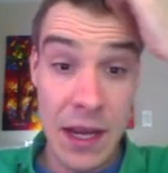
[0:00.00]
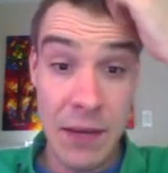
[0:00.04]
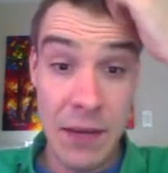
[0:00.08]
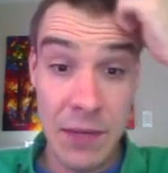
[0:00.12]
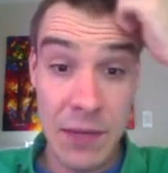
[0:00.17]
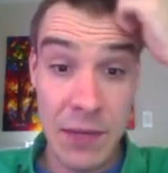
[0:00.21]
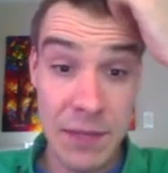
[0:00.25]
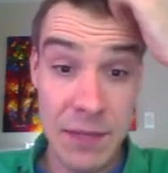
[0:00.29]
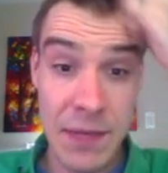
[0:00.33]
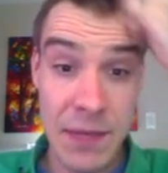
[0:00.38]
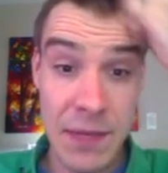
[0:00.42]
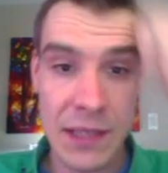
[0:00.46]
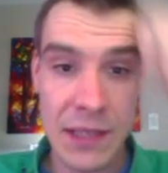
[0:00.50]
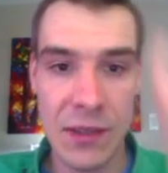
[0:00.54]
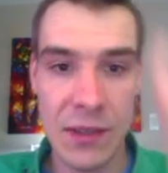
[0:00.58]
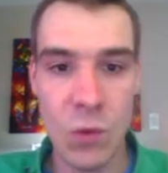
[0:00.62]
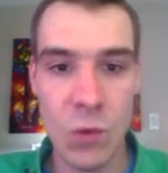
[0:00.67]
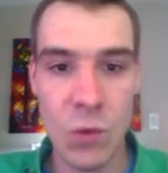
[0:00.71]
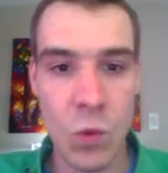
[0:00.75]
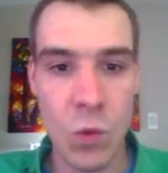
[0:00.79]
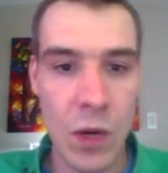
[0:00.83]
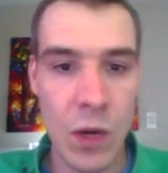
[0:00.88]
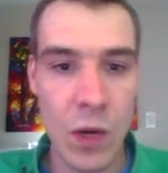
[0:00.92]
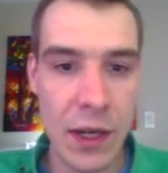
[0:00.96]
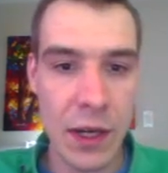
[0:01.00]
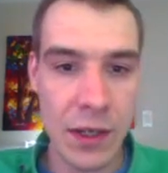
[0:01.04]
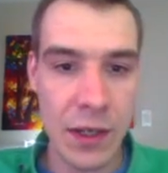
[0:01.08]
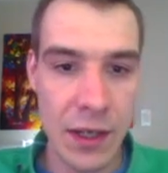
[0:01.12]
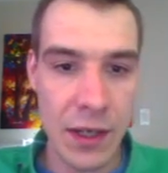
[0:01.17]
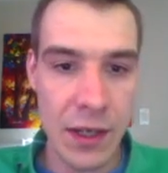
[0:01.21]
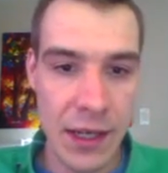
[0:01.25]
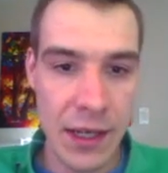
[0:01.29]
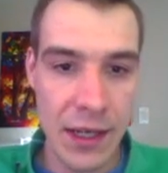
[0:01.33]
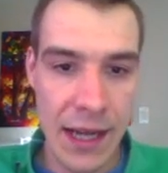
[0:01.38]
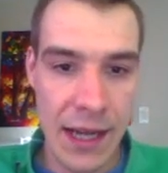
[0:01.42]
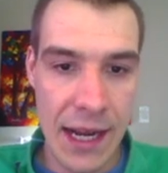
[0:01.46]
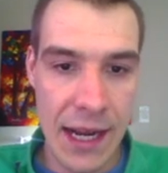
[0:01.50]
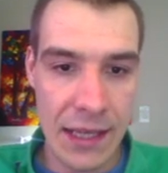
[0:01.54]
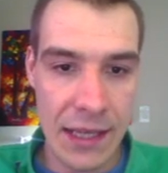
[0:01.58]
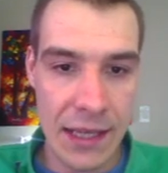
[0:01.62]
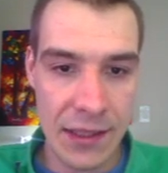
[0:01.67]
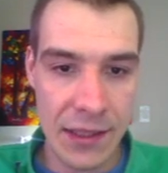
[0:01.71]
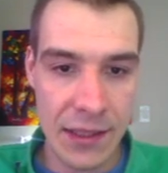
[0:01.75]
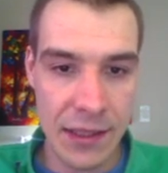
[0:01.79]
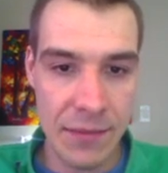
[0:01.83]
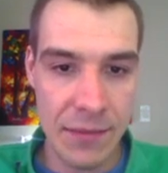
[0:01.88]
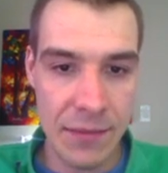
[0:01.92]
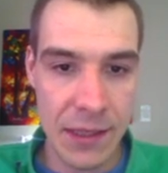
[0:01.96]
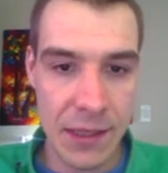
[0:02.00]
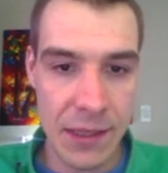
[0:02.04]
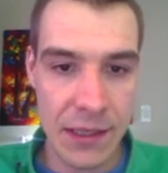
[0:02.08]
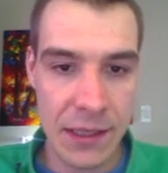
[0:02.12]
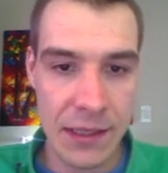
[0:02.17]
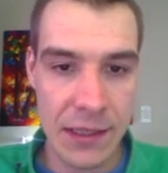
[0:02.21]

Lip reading: which makes the water an acid because